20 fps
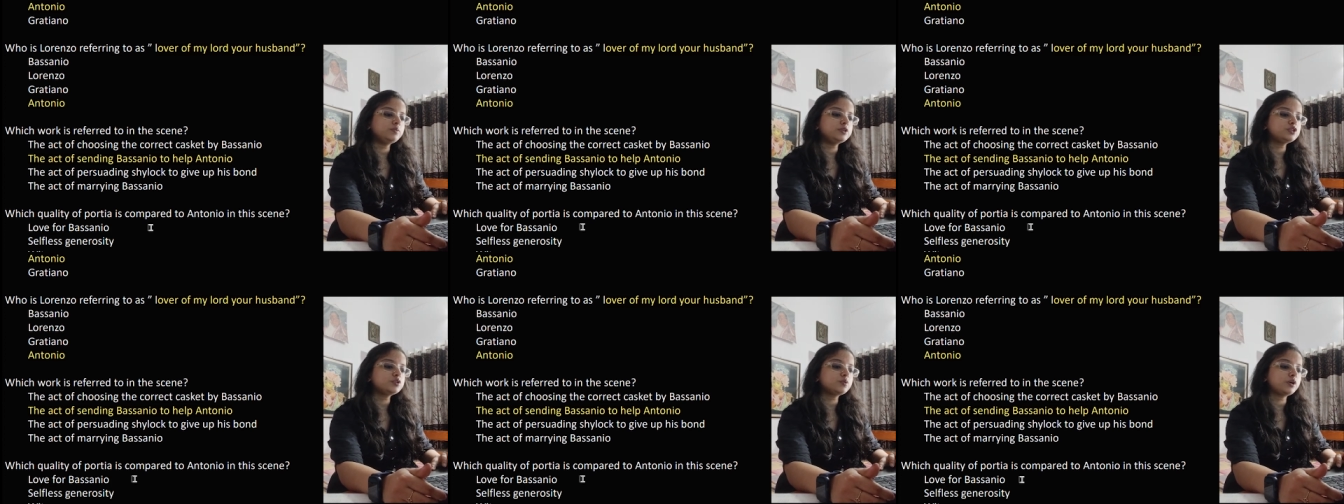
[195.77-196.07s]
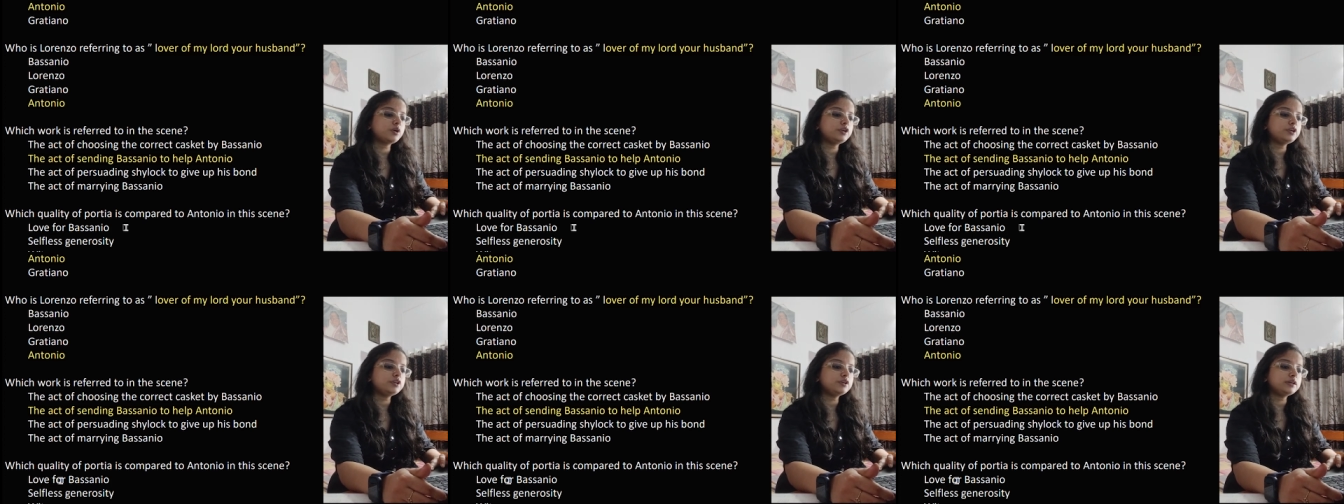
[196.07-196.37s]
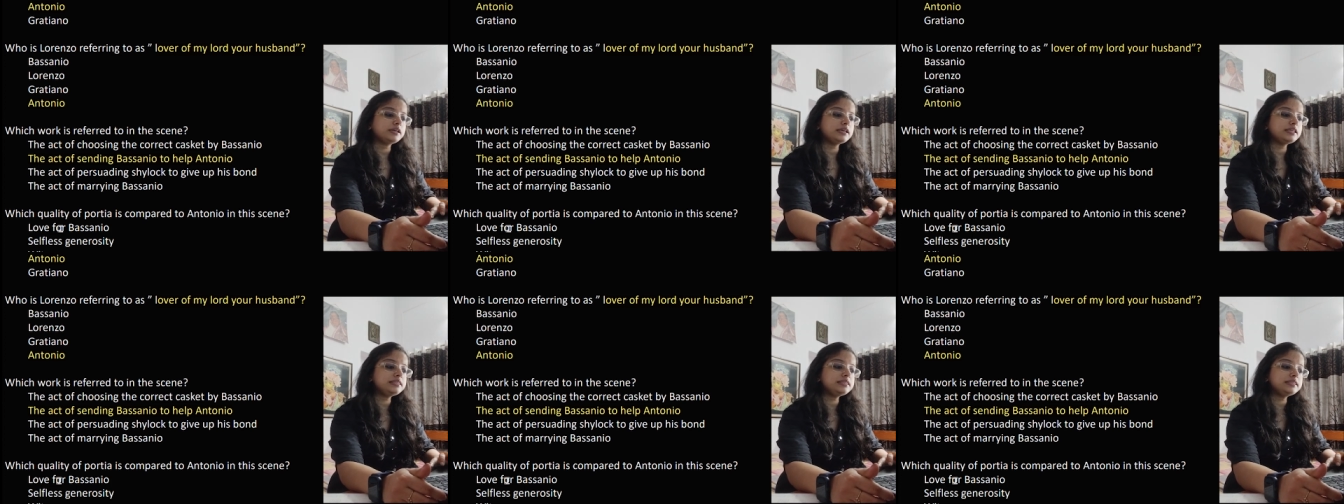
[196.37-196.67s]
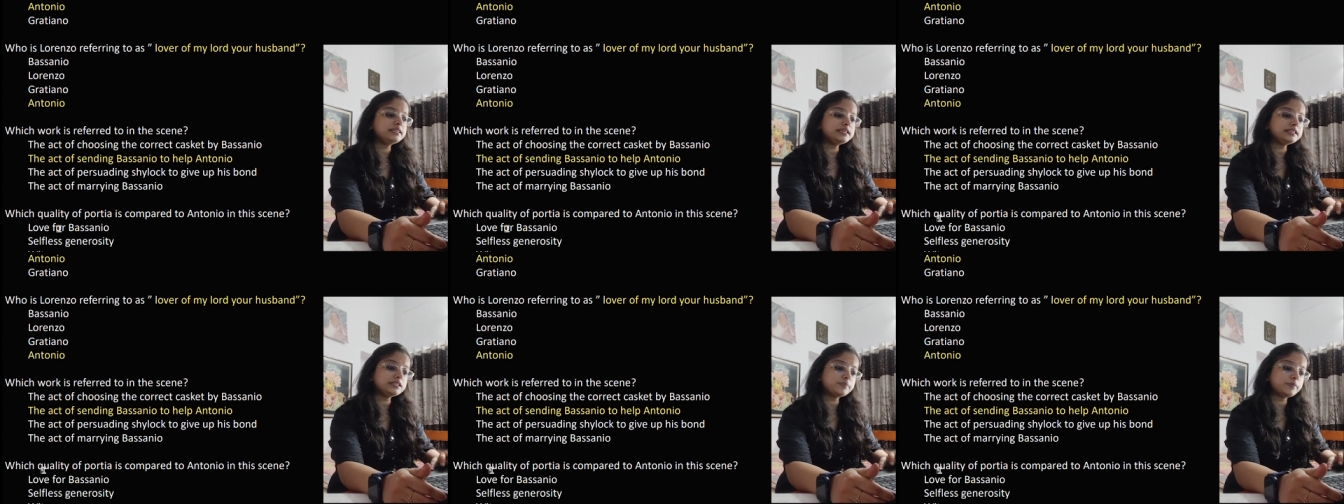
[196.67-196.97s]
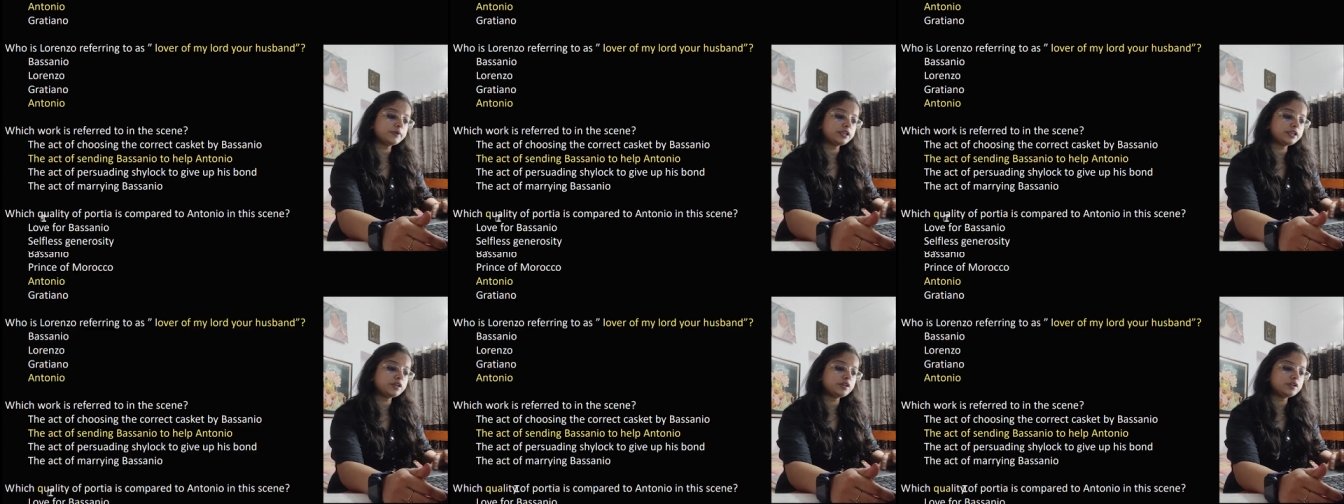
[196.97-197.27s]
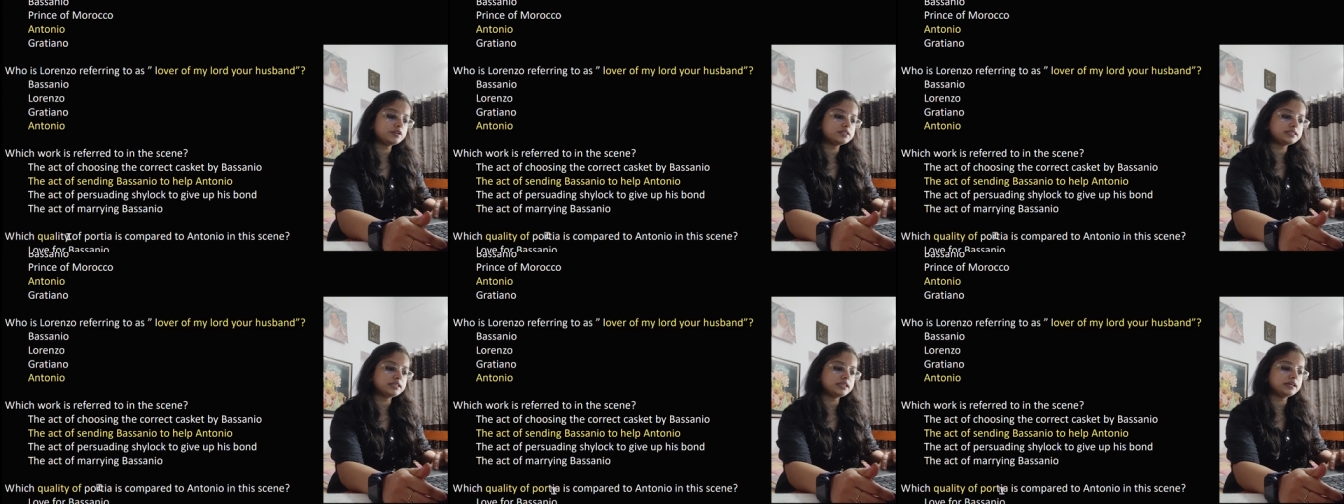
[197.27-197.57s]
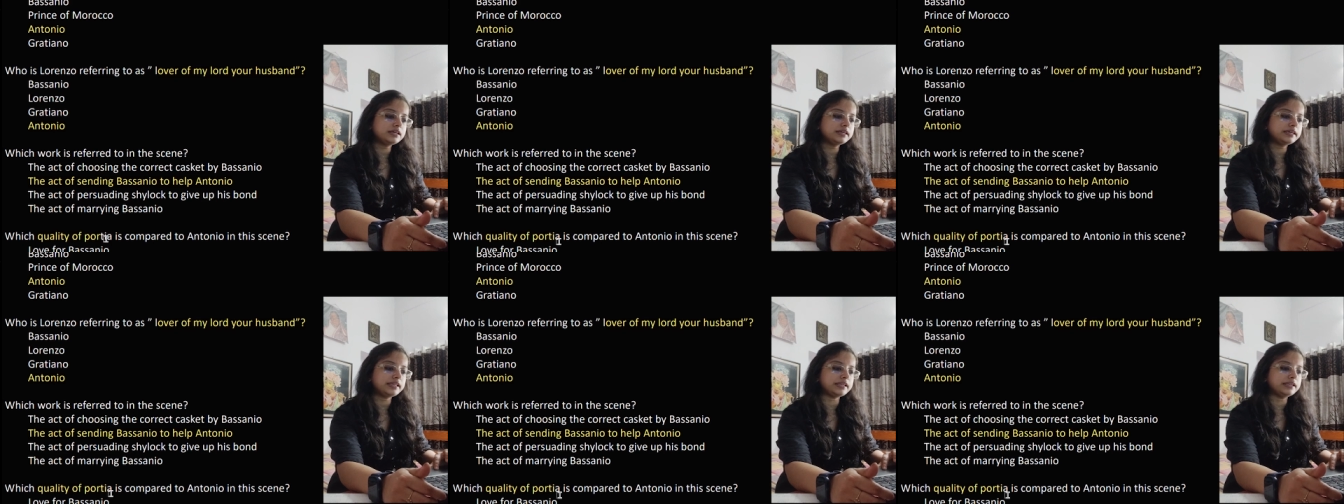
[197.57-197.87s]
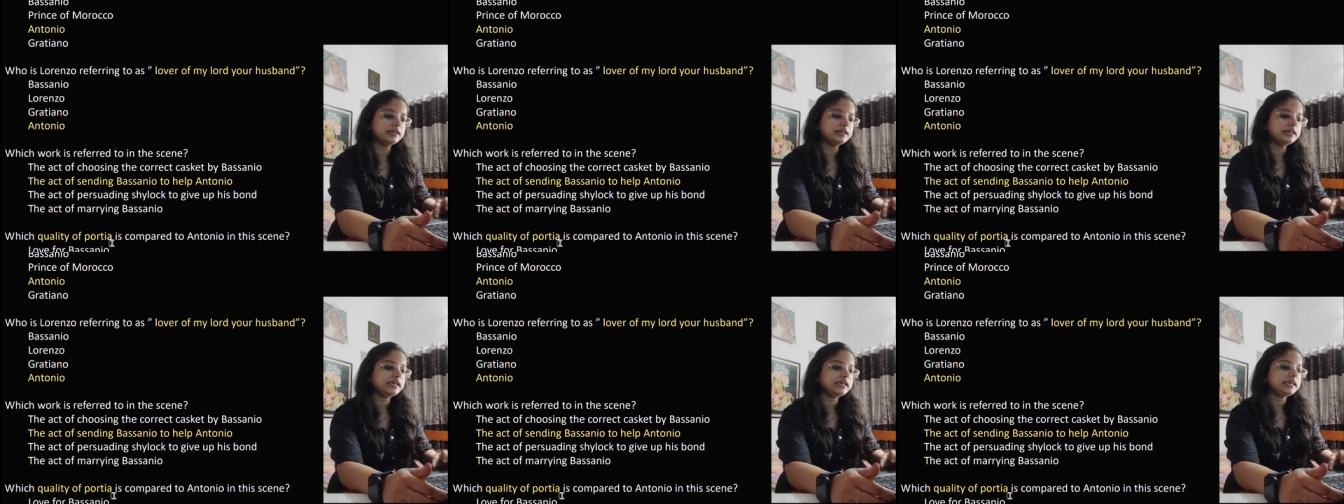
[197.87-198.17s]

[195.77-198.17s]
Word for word: which quality in this particular scene again.